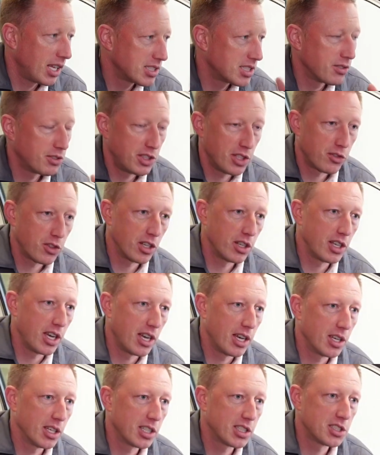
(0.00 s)
of different
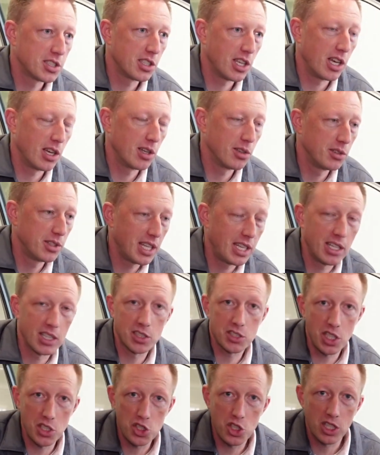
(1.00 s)
antenna
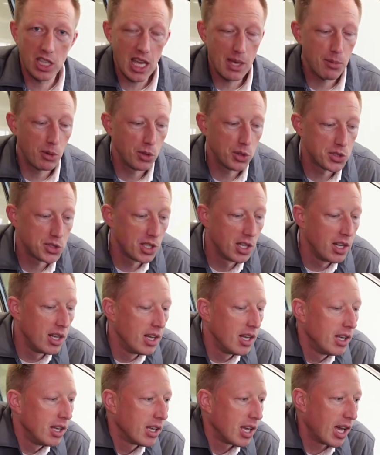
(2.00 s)
extension cables,
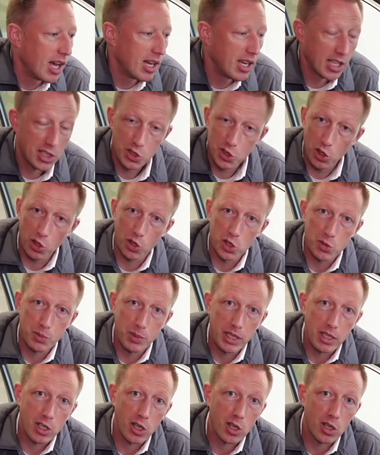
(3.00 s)
external
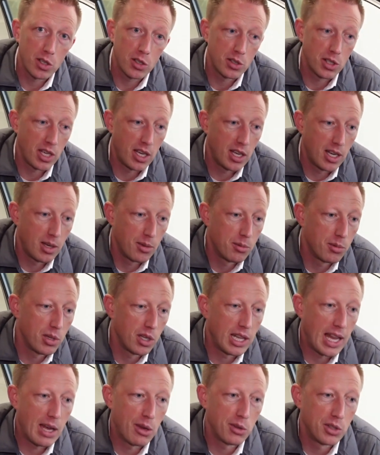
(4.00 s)
speaker, a
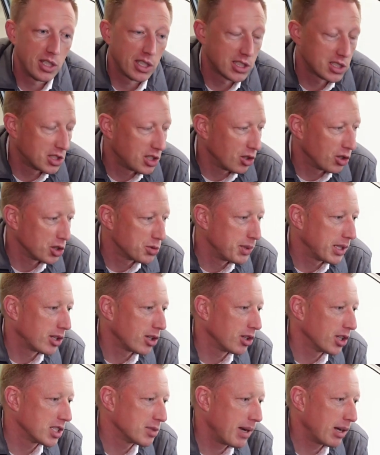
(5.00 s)
loud external
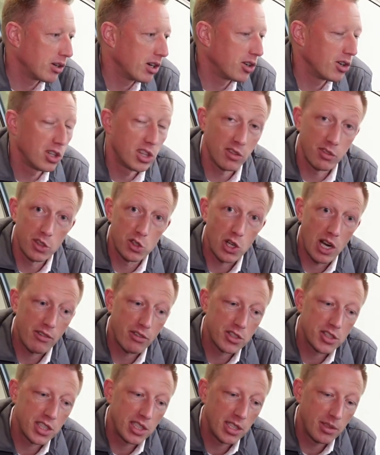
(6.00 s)
speaker that's mounted underneath of the
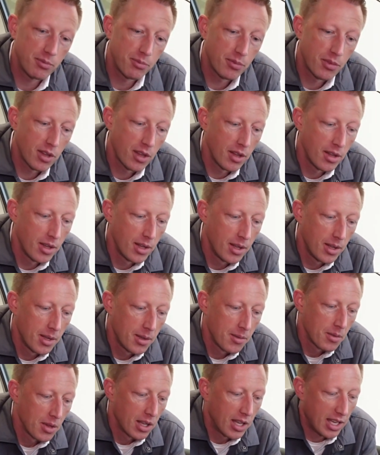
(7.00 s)
driver's seat,
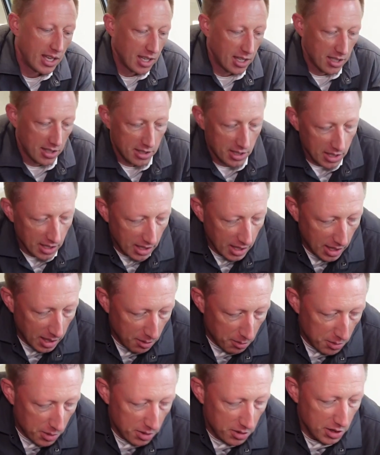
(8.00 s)
and
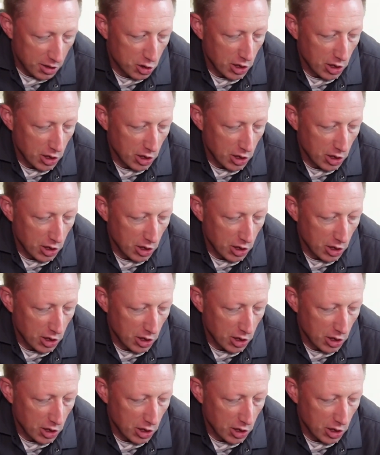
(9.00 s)
the